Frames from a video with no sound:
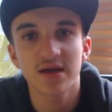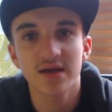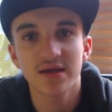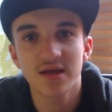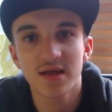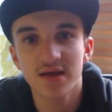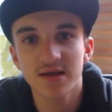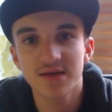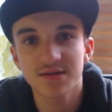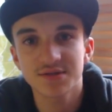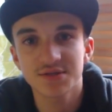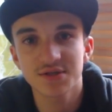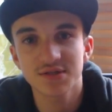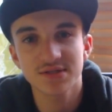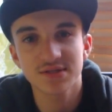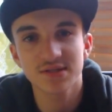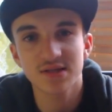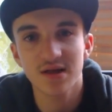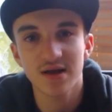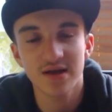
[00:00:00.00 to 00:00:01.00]
it, it's
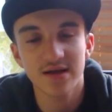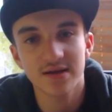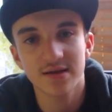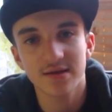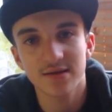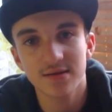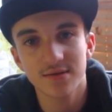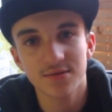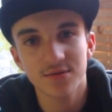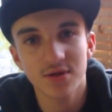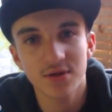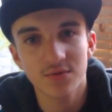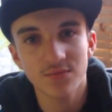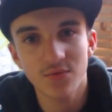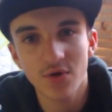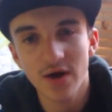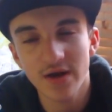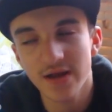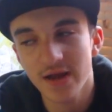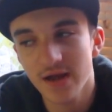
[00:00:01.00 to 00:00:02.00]
just like,
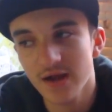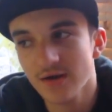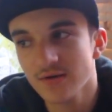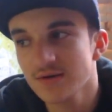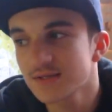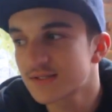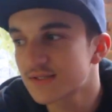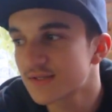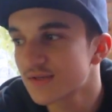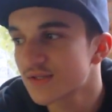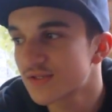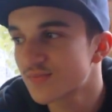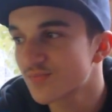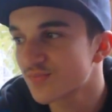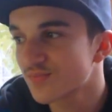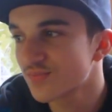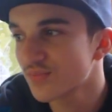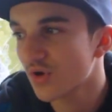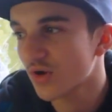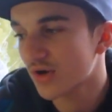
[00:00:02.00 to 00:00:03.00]
right now, it's, it's
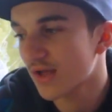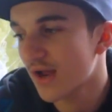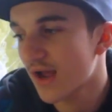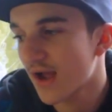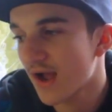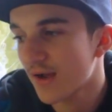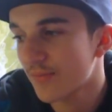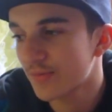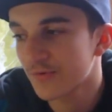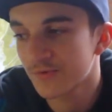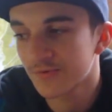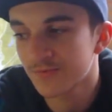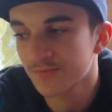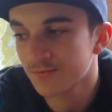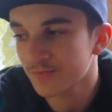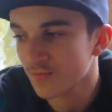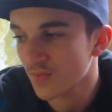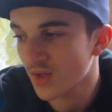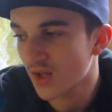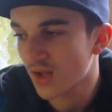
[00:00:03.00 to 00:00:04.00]
not going to
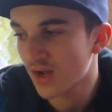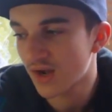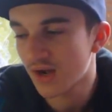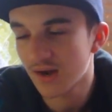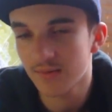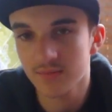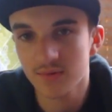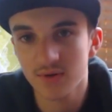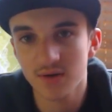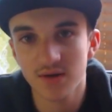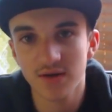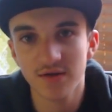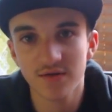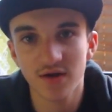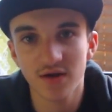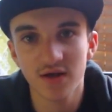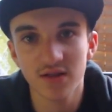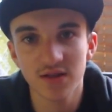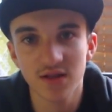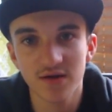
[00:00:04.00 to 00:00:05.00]
happen. Um, it,
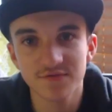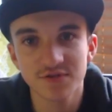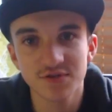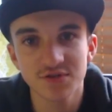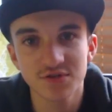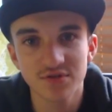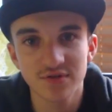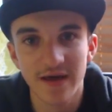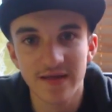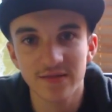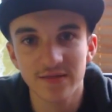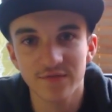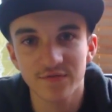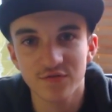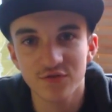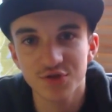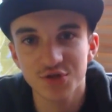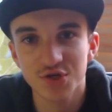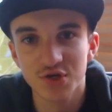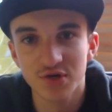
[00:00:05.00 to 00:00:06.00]
I'd love to do that in the
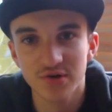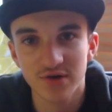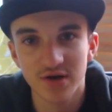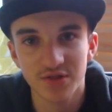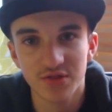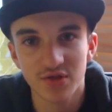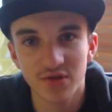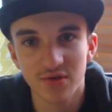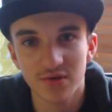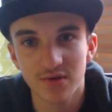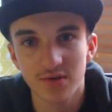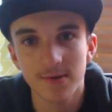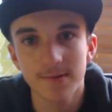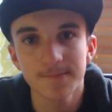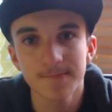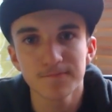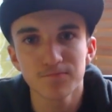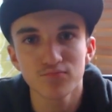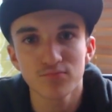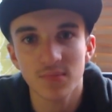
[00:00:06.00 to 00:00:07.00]
future, and I think
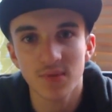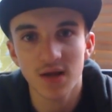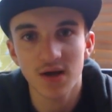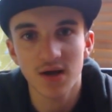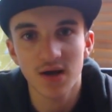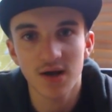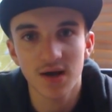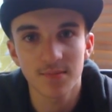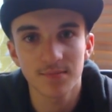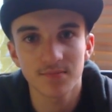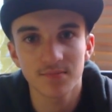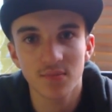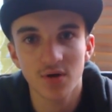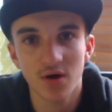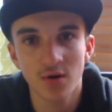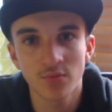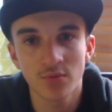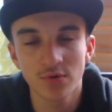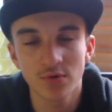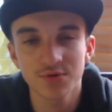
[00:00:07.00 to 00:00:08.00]
um,
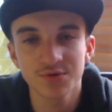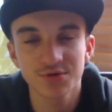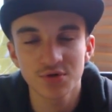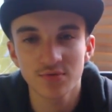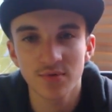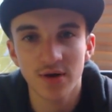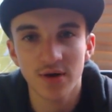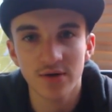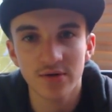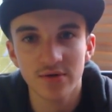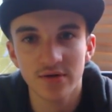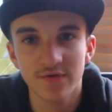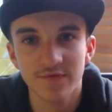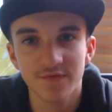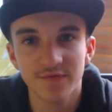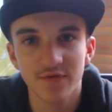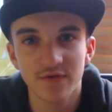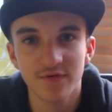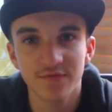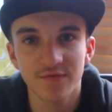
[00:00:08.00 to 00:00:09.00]
I will do one
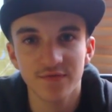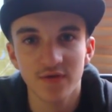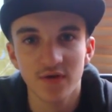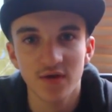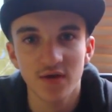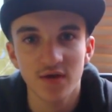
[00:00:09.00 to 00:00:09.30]
if, if,